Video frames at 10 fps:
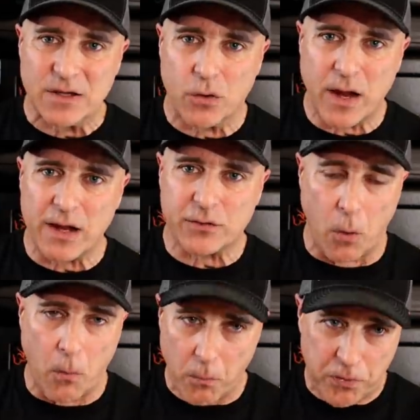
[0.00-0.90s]
Okay,
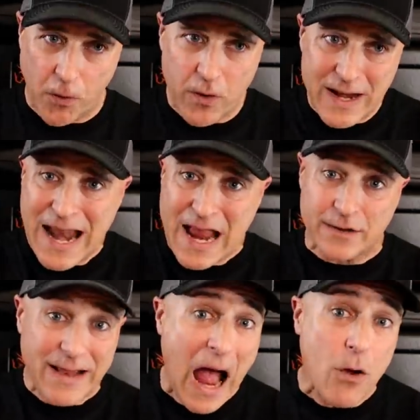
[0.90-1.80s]
so thirty
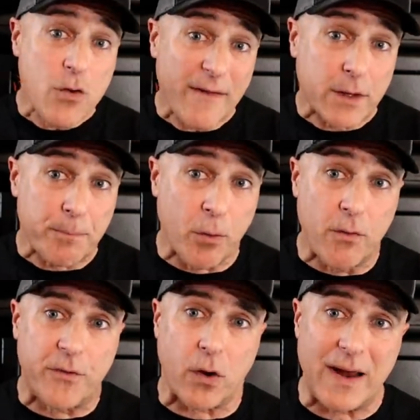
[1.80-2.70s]
days. Now you have to
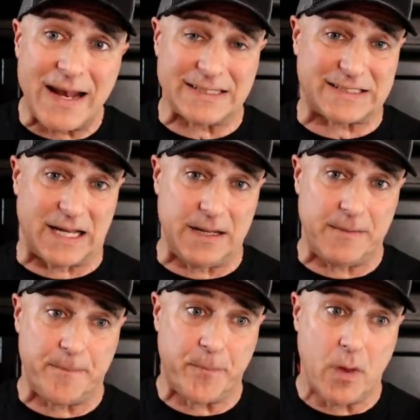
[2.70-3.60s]
prove you're innocent